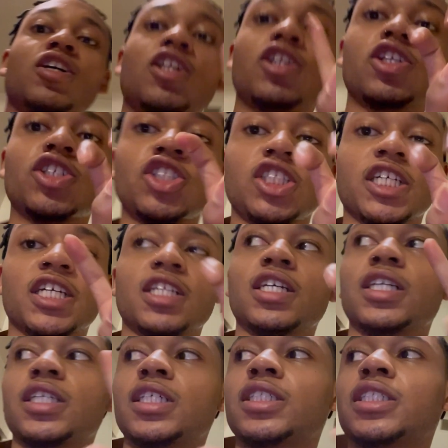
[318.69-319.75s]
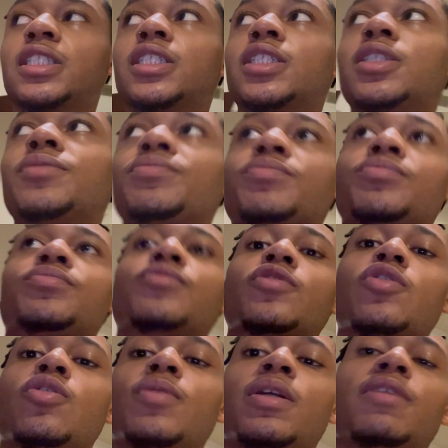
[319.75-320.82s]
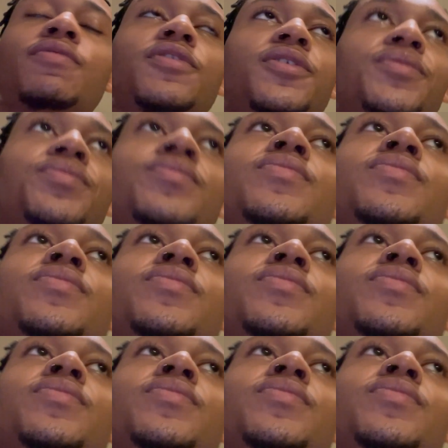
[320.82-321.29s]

little chicken nuggets. Or whatever.